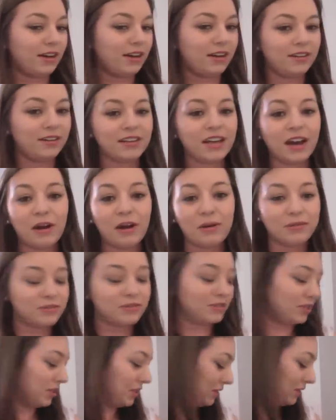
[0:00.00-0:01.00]
Now on
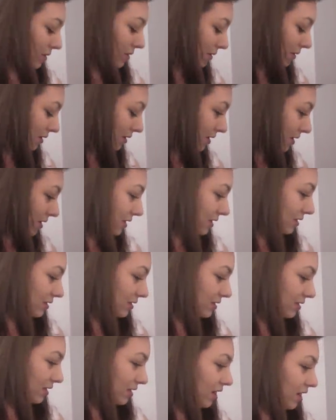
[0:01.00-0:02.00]
to
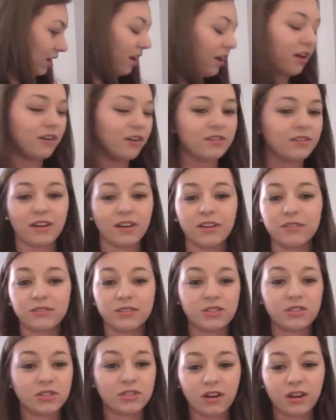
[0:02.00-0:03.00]
clothes.
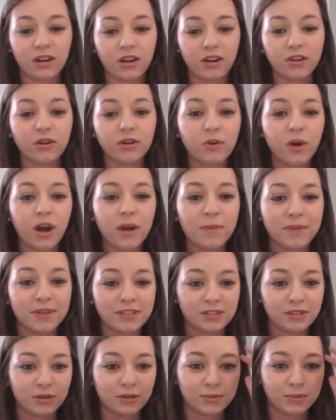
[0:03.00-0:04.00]
I got quite a bit
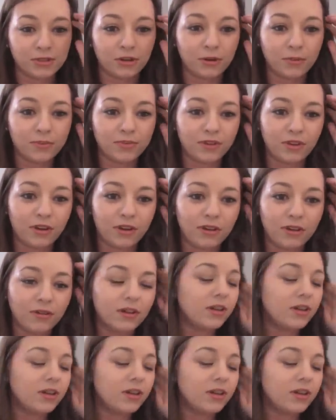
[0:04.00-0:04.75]
in Topshop, so